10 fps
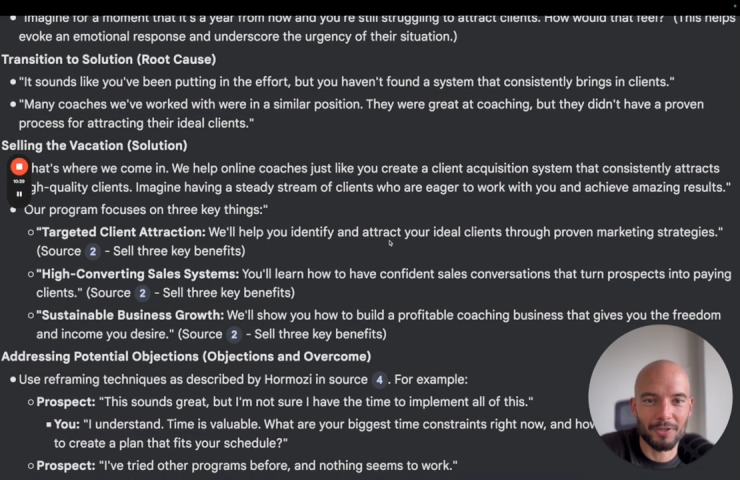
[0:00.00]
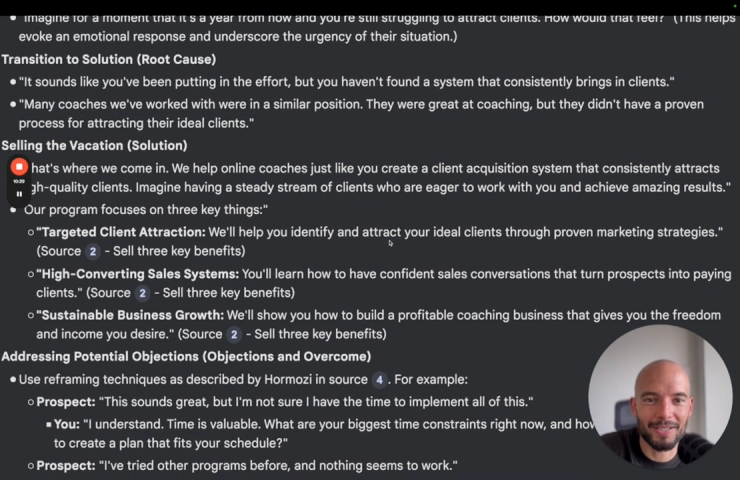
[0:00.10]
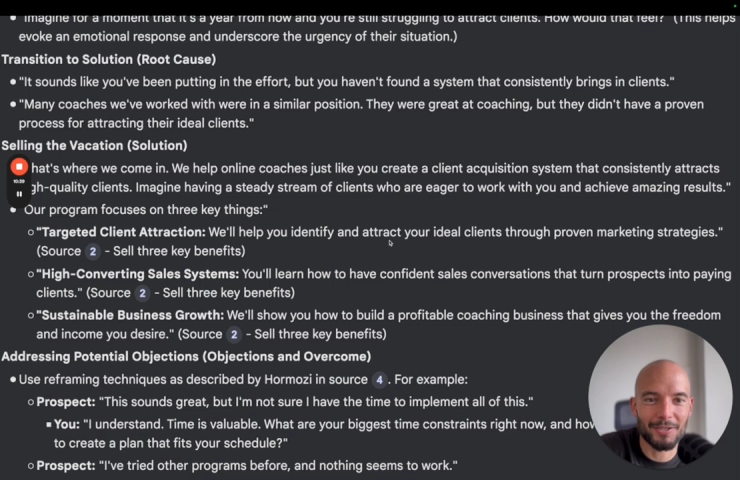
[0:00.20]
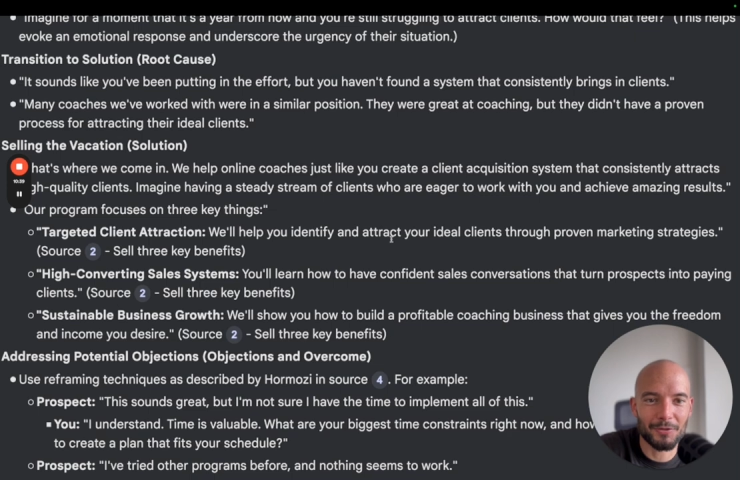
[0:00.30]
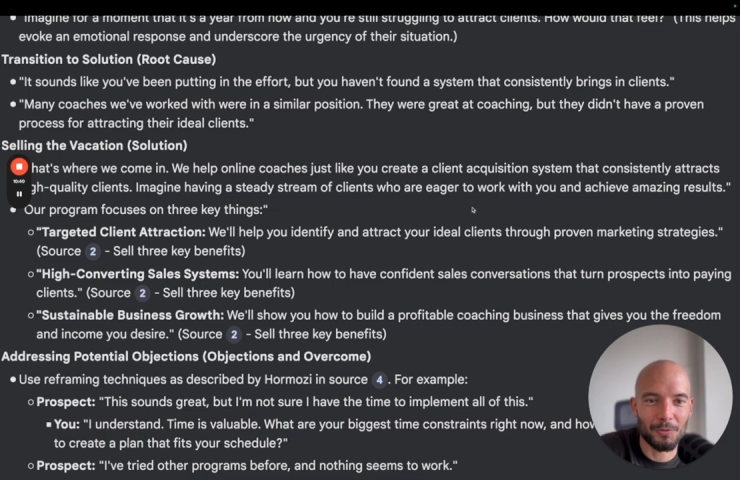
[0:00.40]

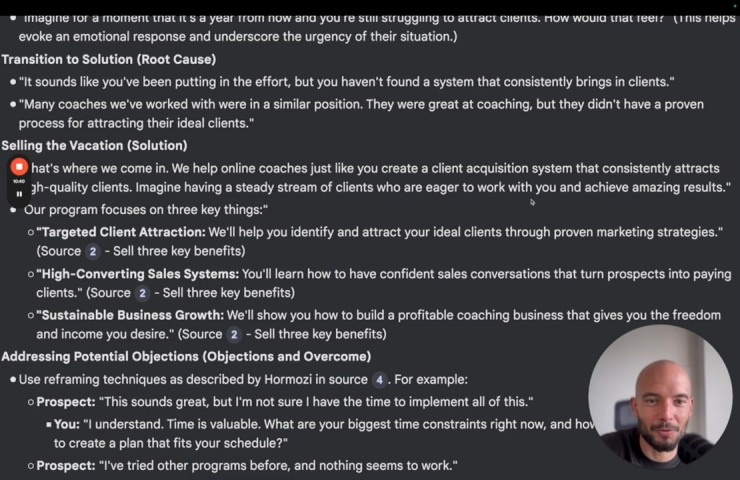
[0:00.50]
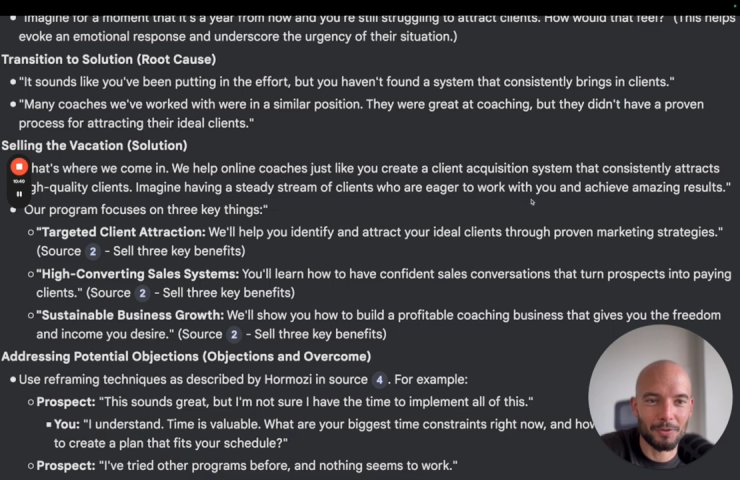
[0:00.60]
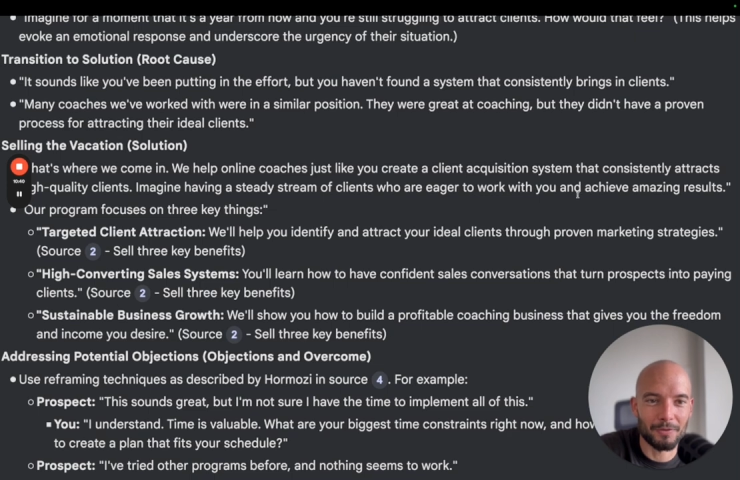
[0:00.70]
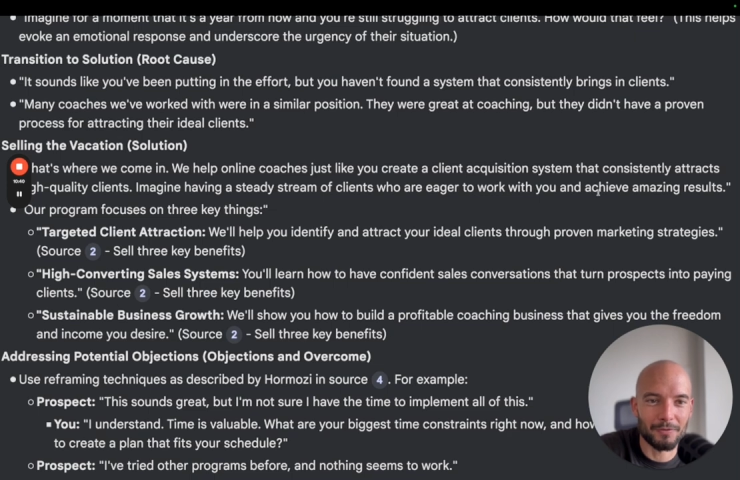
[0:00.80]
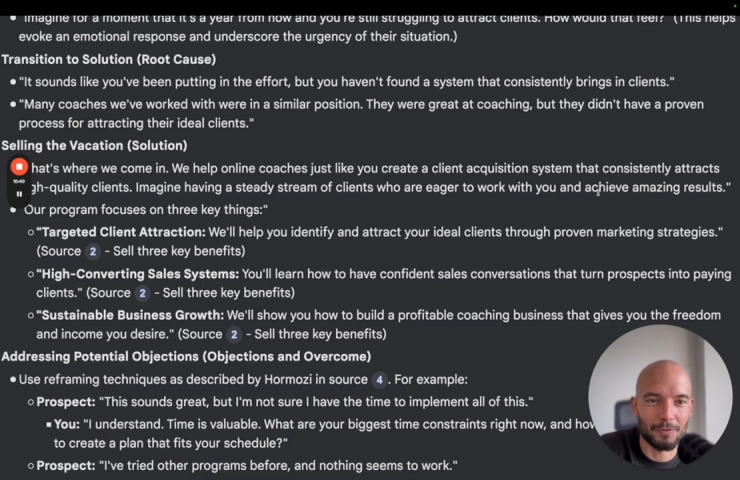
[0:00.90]
eager to work
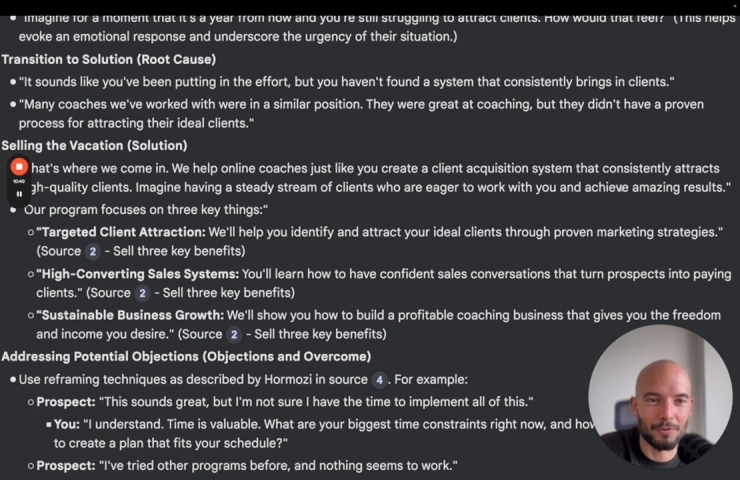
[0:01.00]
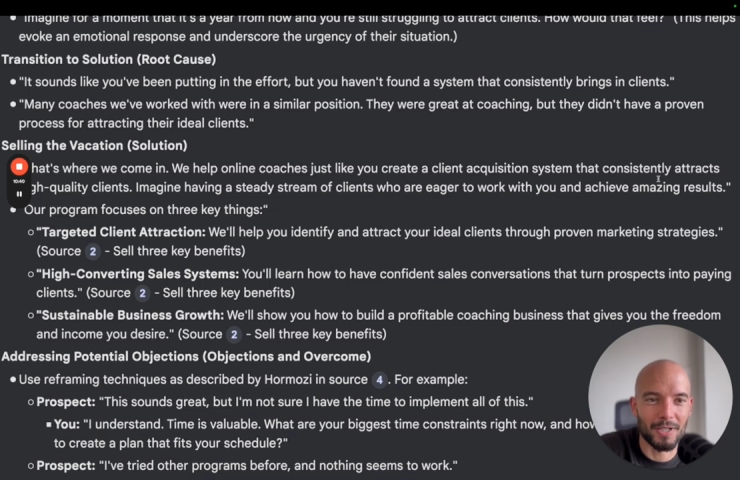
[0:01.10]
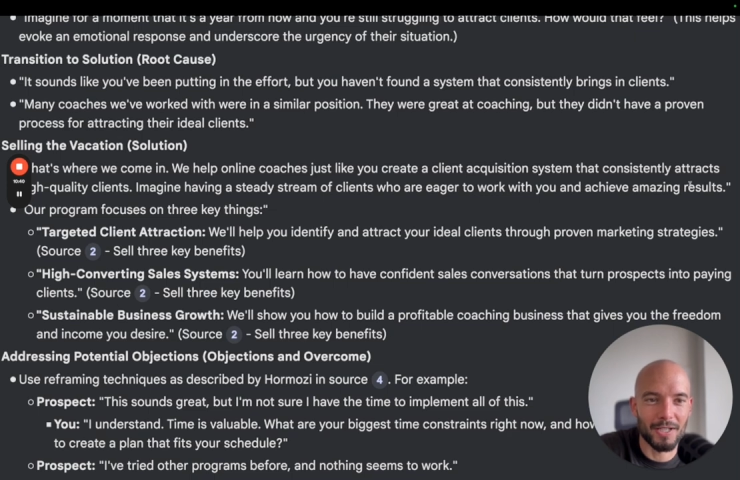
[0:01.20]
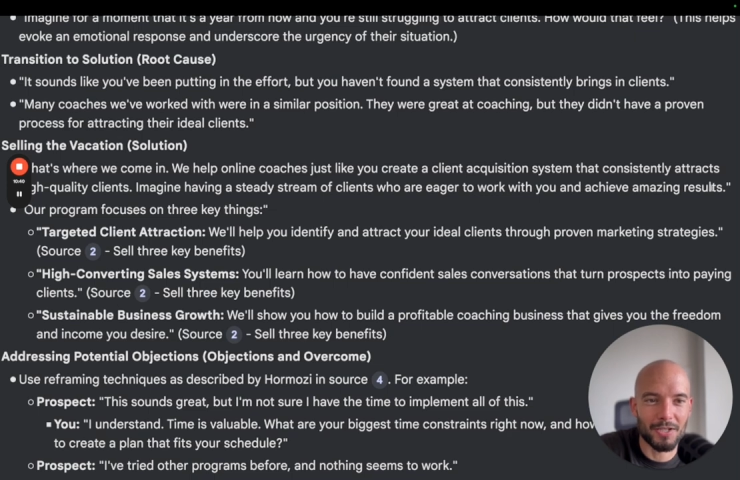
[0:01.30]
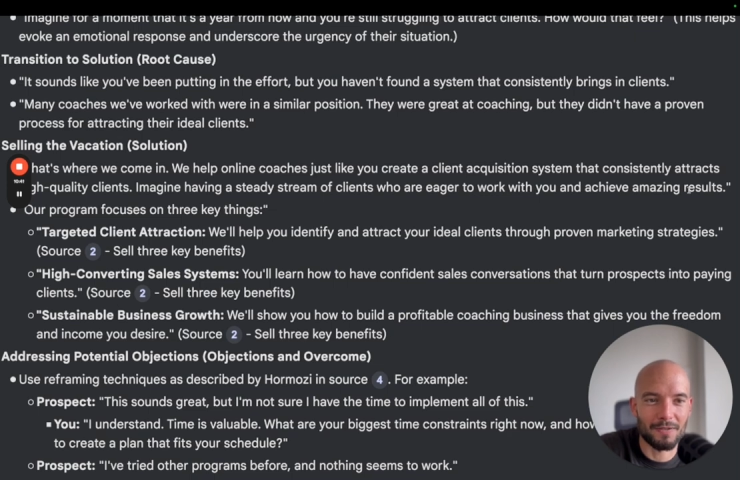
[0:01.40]
with you
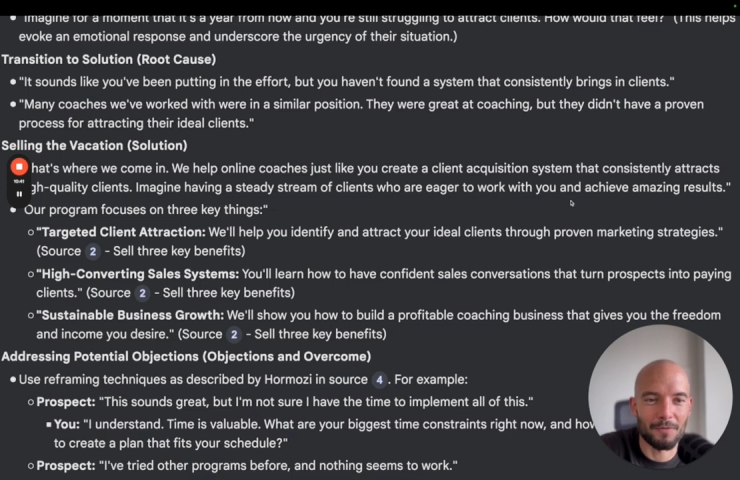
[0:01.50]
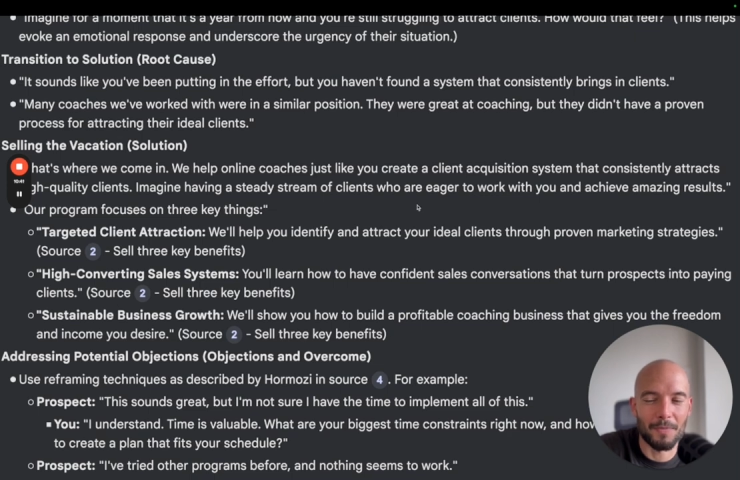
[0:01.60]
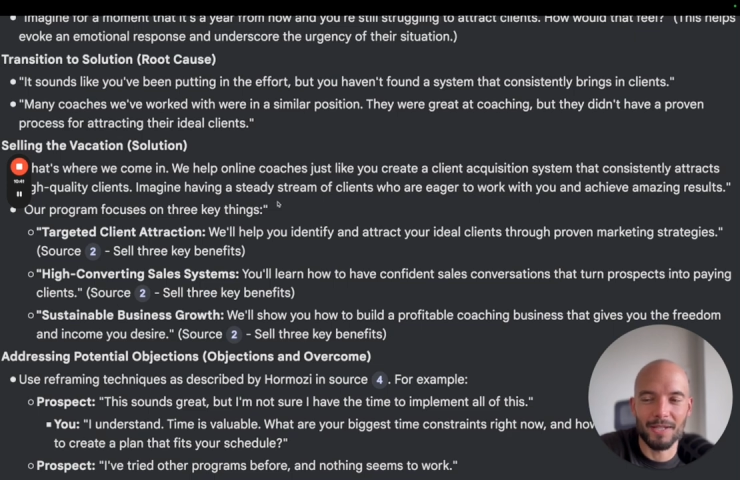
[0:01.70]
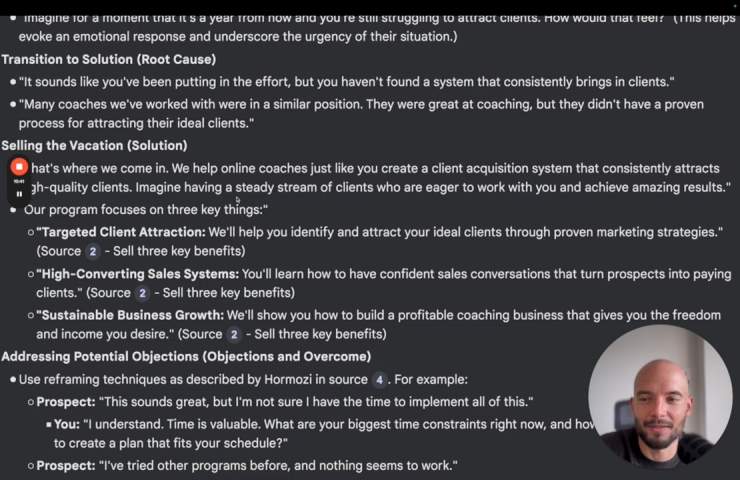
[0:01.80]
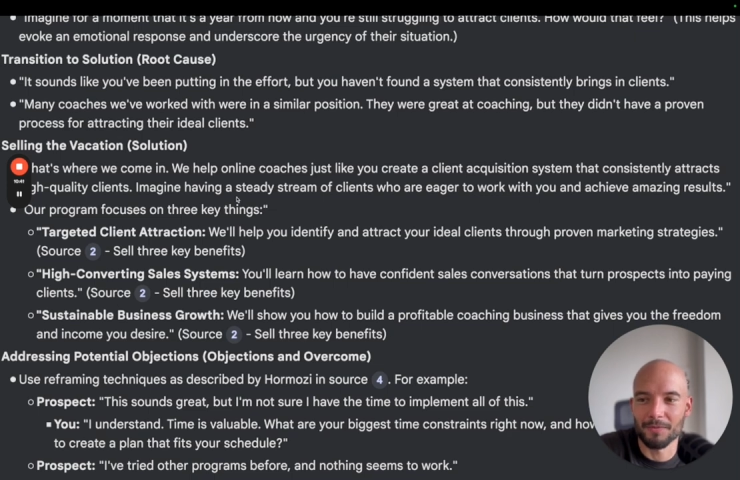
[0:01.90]
and achieve
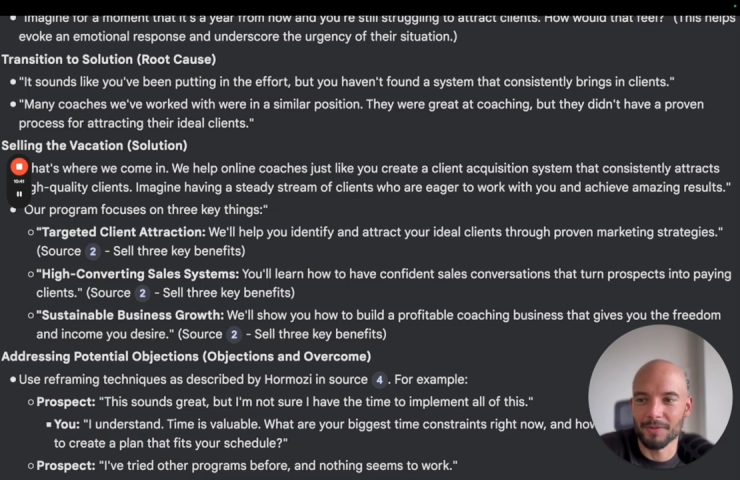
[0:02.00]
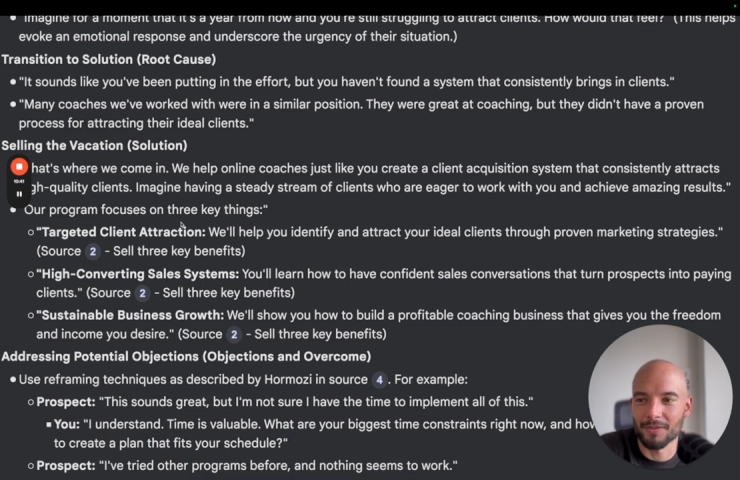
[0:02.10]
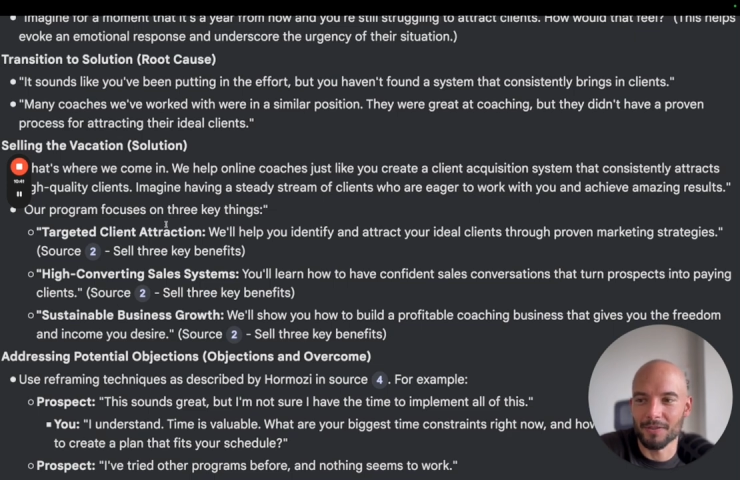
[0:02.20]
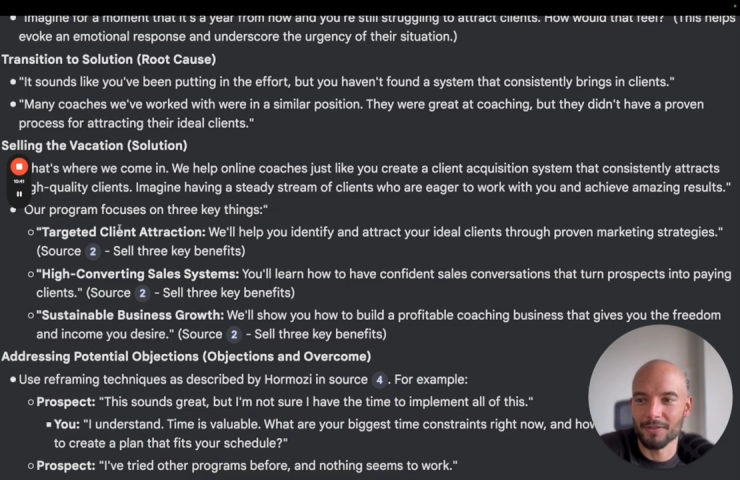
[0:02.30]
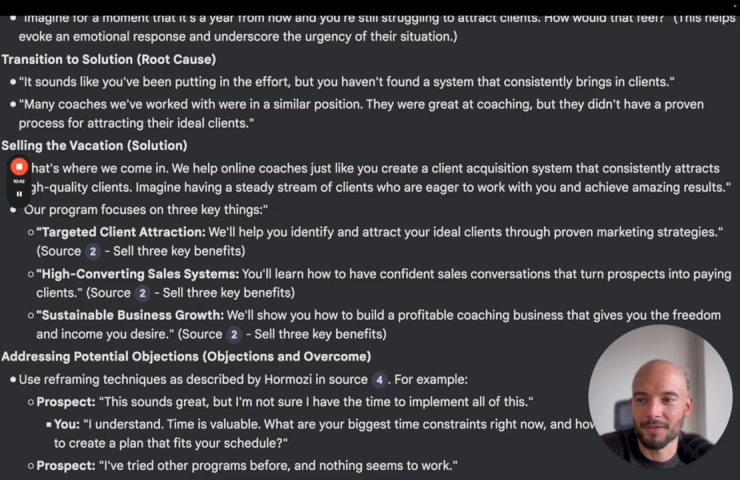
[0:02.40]
amazing
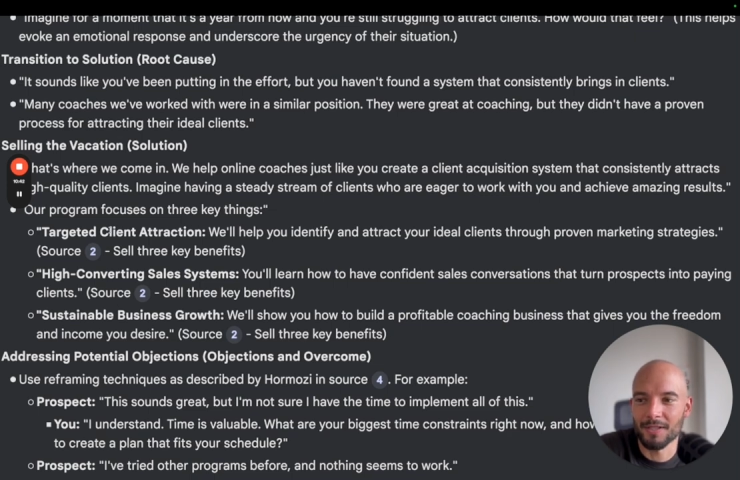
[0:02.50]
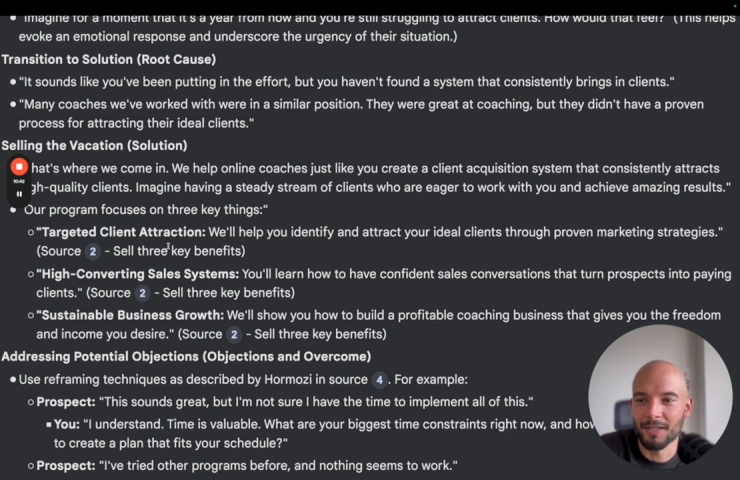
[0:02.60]
results.